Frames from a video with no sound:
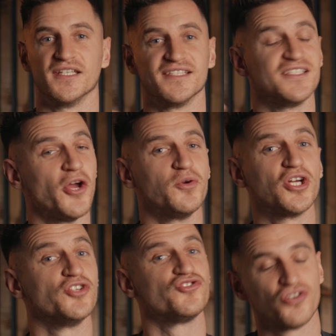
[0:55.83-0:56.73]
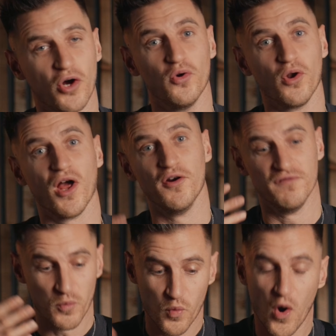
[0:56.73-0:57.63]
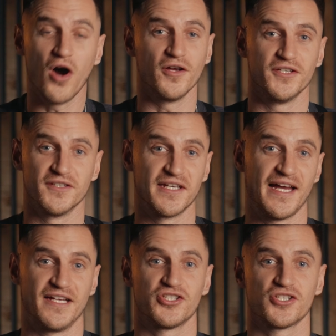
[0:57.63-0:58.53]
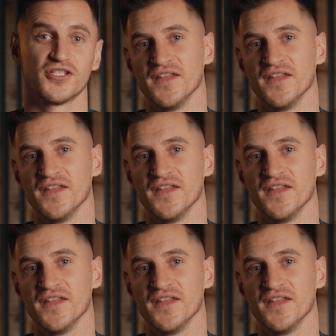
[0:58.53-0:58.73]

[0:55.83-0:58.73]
There's no control over what you catch.